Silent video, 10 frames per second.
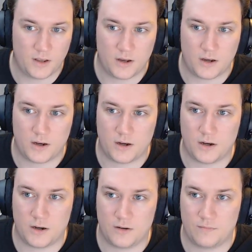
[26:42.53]

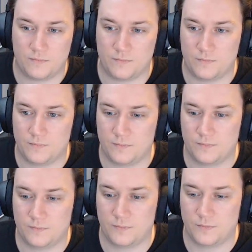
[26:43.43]

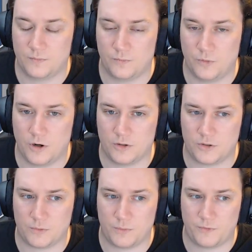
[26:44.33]
Where else
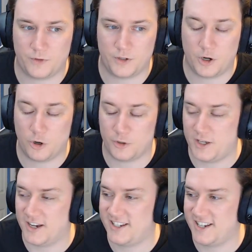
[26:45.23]
do we finish? Oh
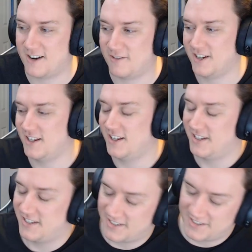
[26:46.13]
yeah, Yama.
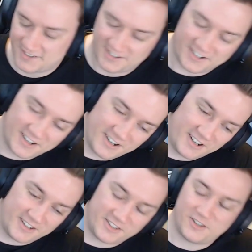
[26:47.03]
Oh no.
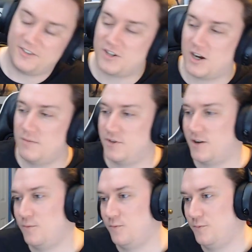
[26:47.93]
So it time's
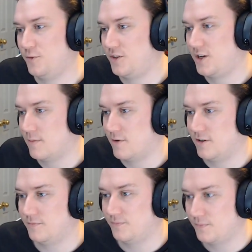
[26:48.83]
up with Yama.
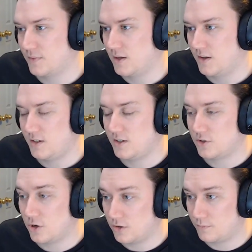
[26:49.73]
He's
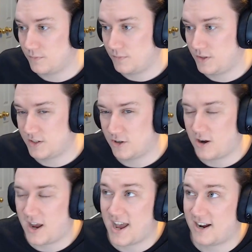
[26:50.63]

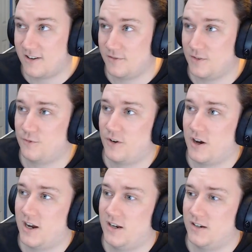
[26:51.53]
not out of the
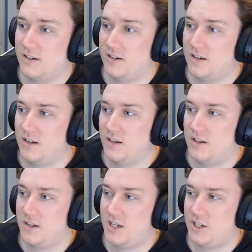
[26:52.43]
fight.
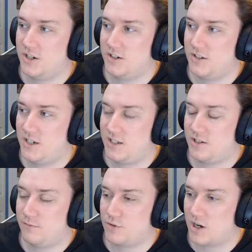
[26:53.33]
He just needs
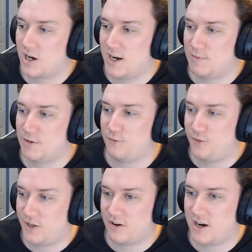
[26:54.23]
some time to
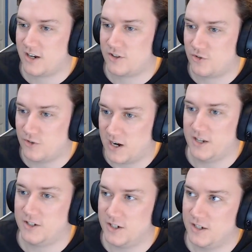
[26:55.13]
figure out a strategy.